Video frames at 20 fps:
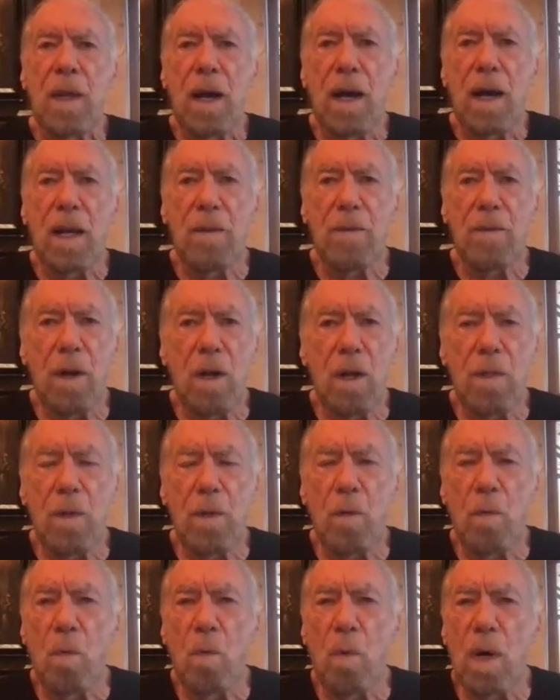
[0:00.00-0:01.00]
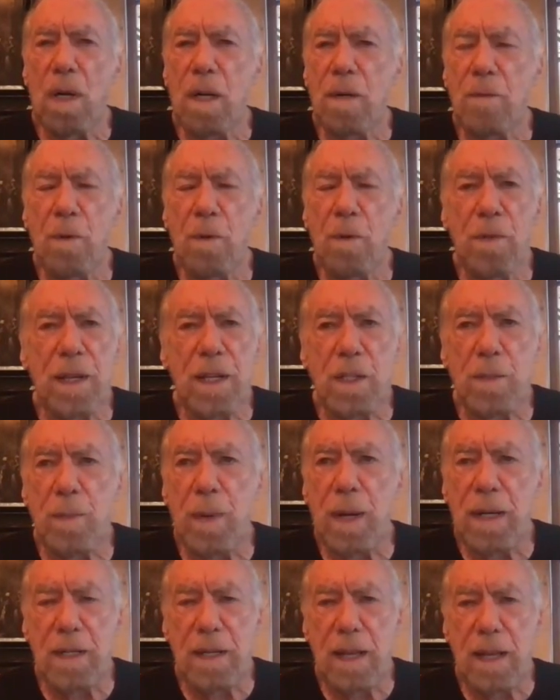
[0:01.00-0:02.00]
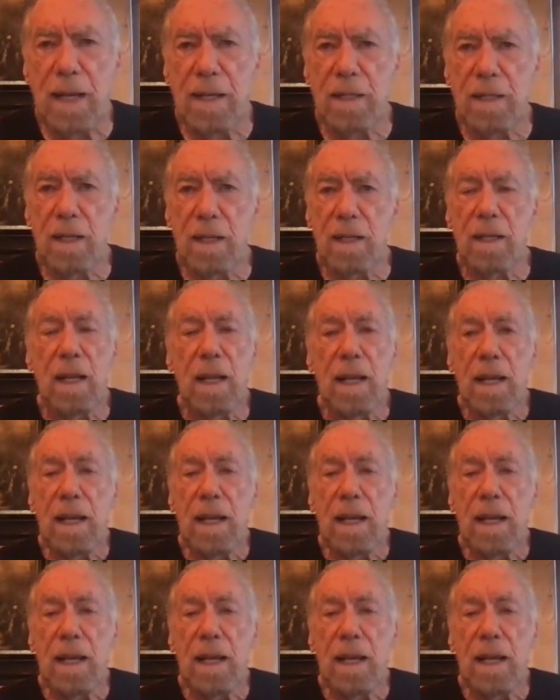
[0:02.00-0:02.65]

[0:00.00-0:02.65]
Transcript: out of all the wonderful things my dad did,